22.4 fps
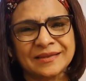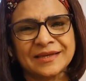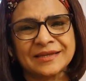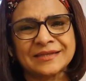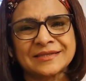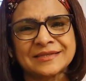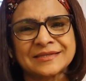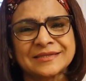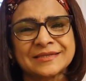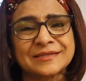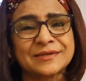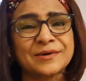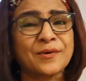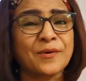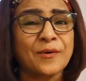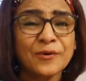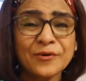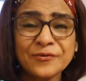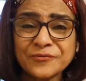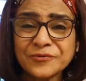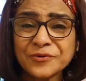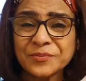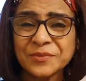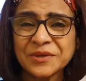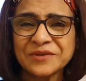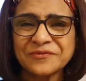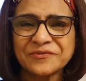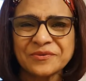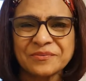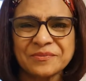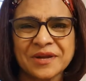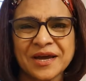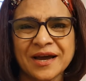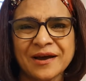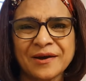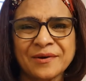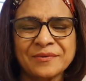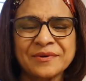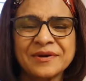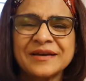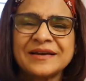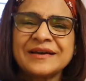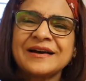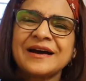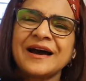That's all for me from now.
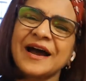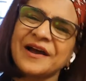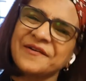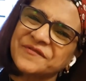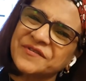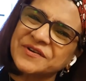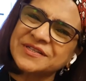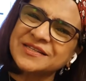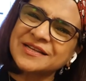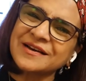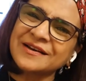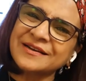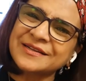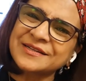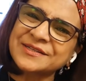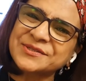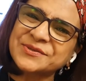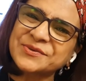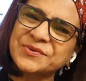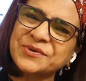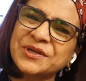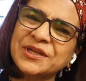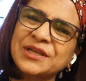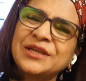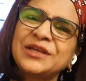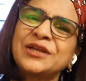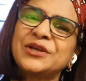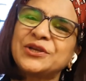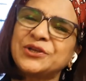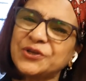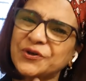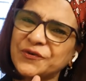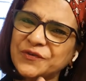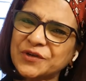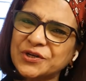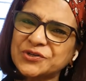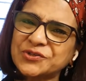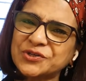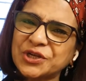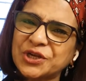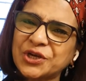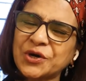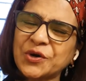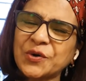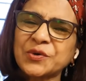I'm farzanasuri, your
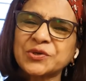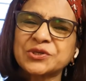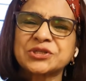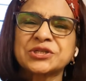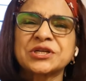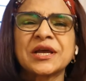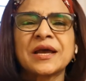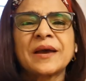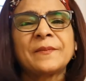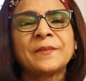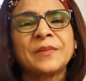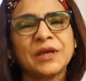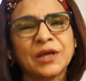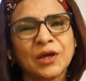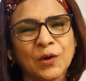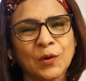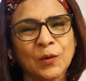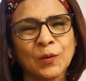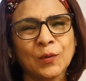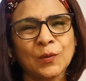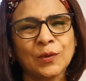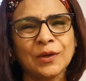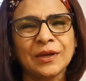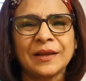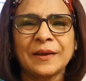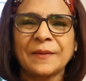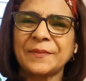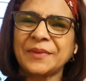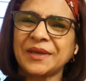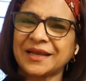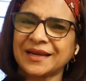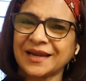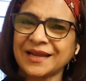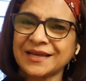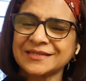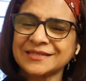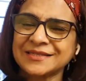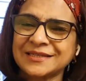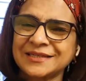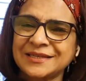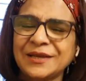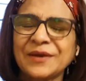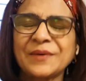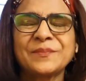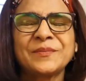victory coach. Be cool, be
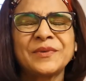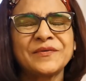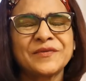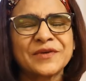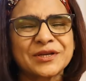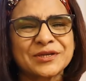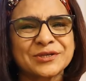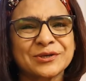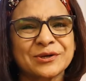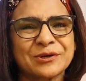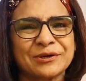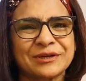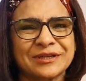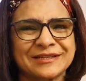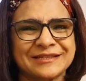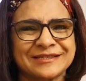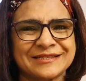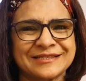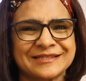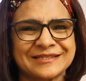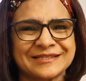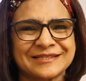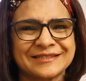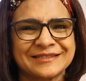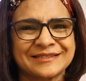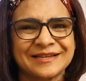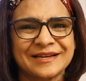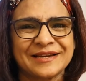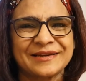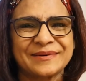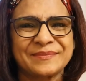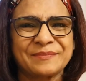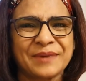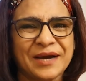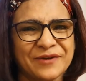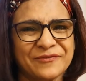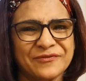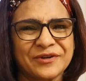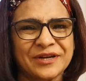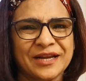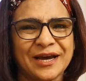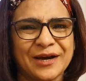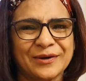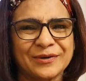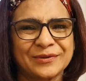classy, be victorious. Bye for
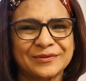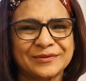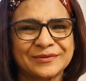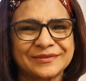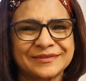now.